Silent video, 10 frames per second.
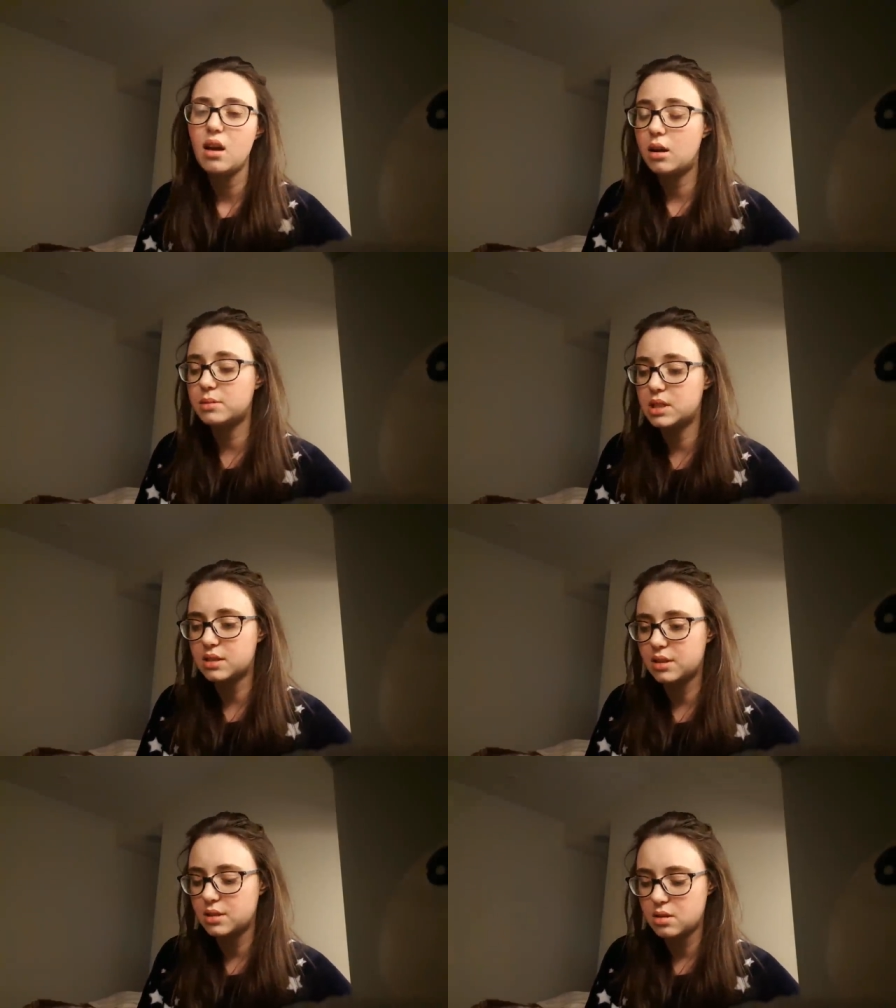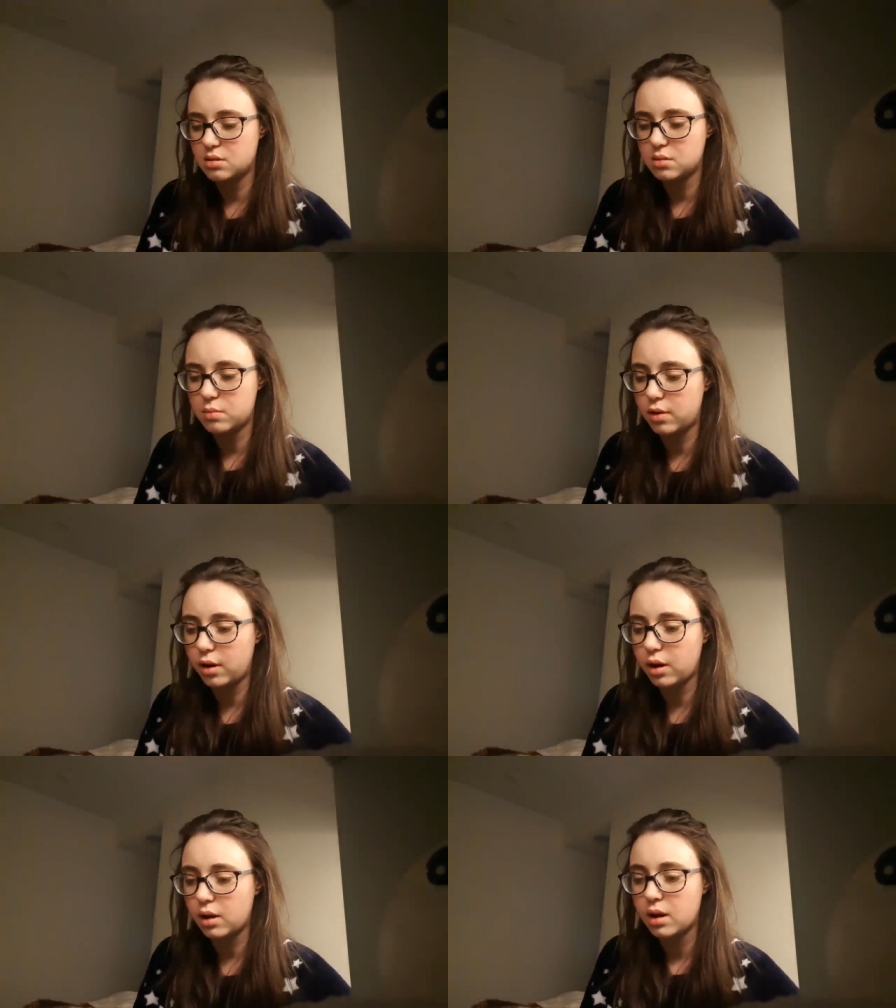I'm just gonna do it
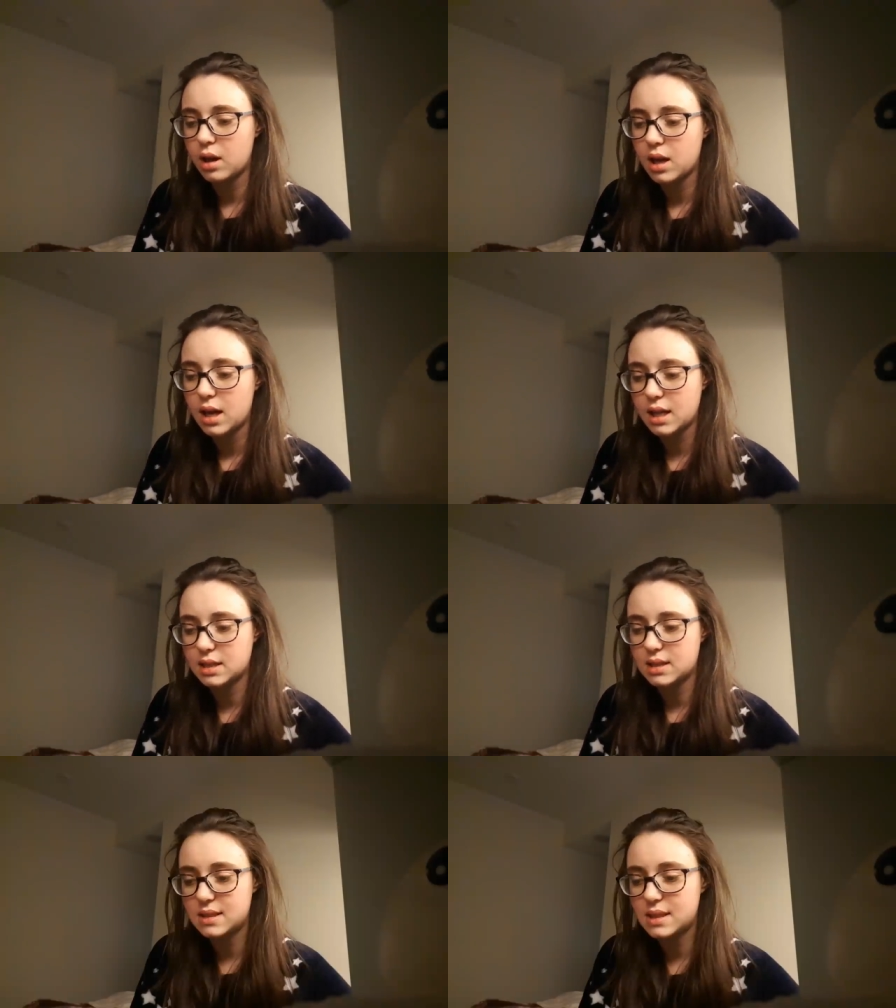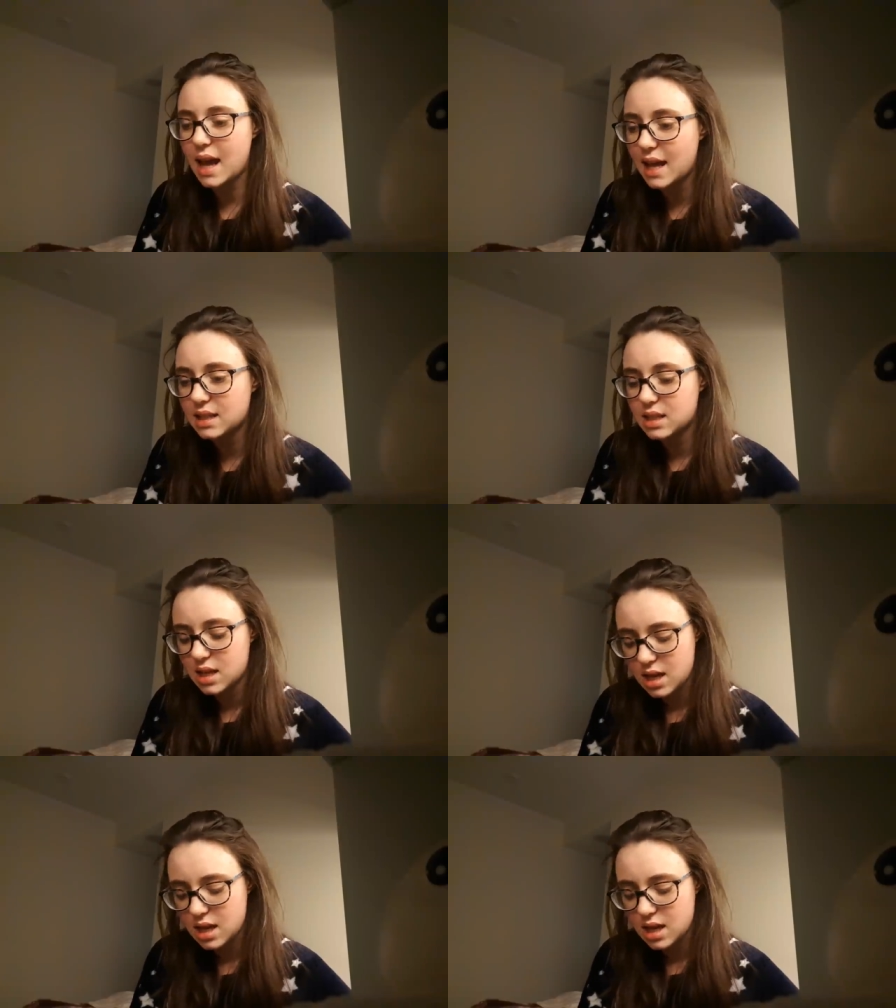tomorrow instead.